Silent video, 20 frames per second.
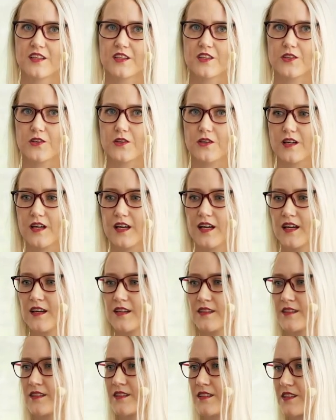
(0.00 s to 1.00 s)

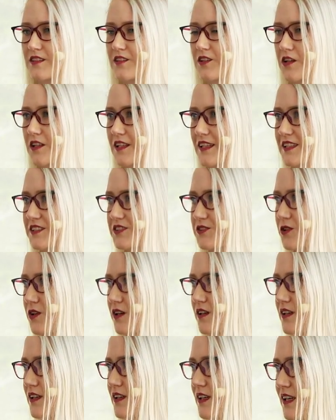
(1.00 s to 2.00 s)
your colleague
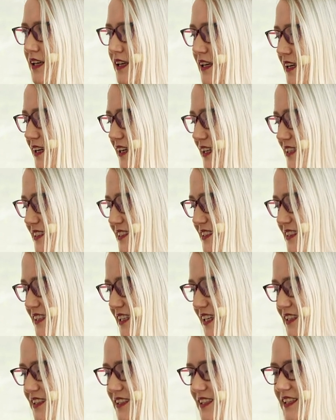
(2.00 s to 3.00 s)
saw. It's
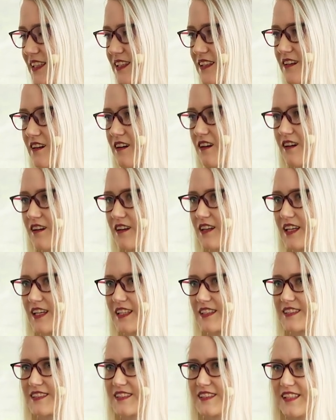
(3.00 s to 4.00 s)
getting in a car
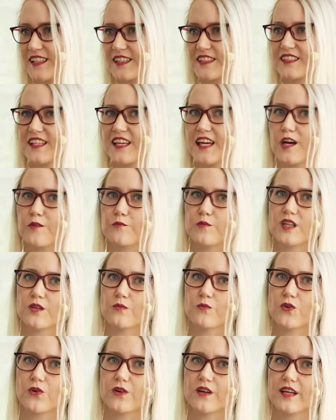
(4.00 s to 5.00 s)
at 6 a.m. in the
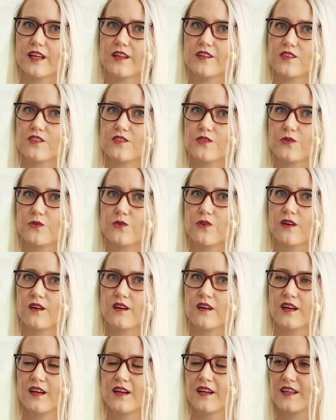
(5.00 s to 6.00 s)
morning to
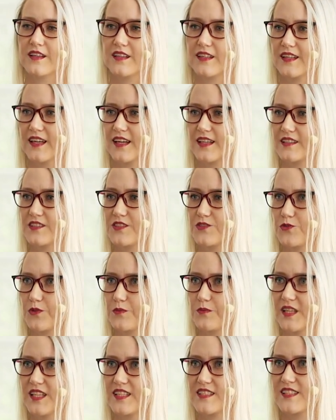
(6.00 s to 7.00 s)
get to a
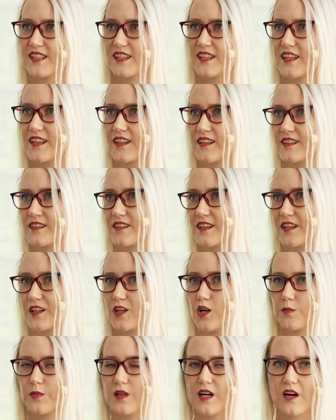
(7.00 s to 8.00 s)
meeting a
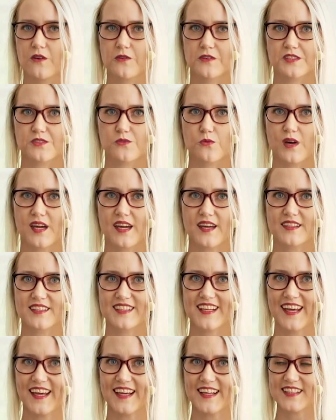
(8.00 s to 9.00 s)
couple hours away at
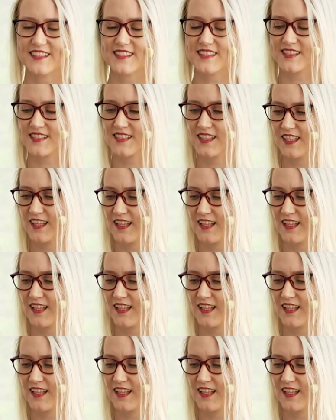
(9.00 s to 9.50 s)
8,